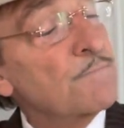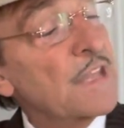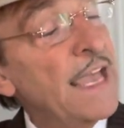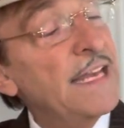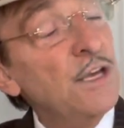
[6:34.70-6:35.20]

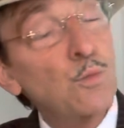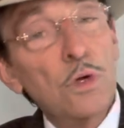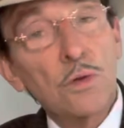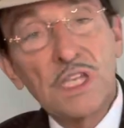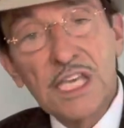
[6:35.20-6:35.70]
and it
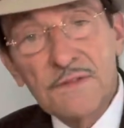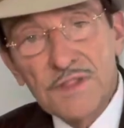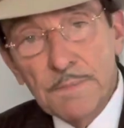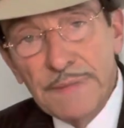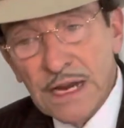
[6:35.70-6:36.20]
will give
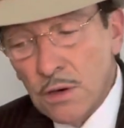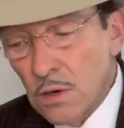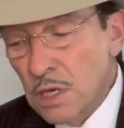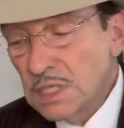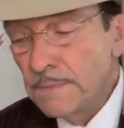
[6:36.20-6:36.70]
the bearer
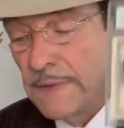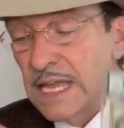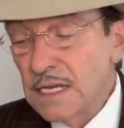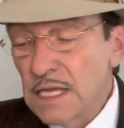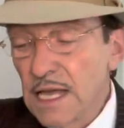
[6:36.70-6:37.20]
on
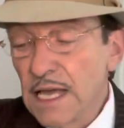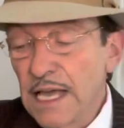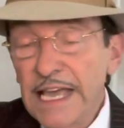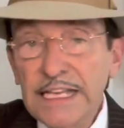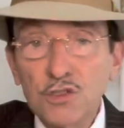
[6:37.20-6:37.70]
demand
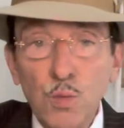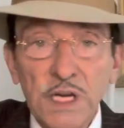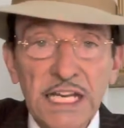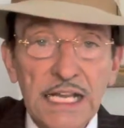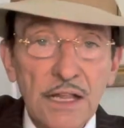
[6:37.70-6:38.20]
a
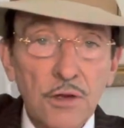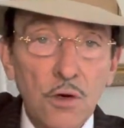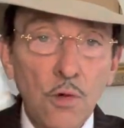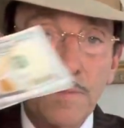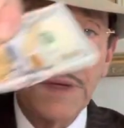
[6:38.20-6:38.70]
$20
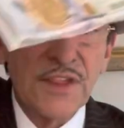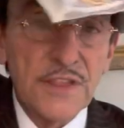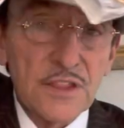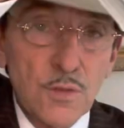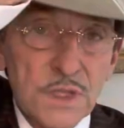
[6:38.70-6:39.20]
gold piece.
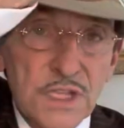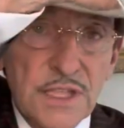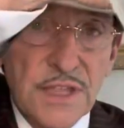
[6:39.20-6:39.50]
That's what this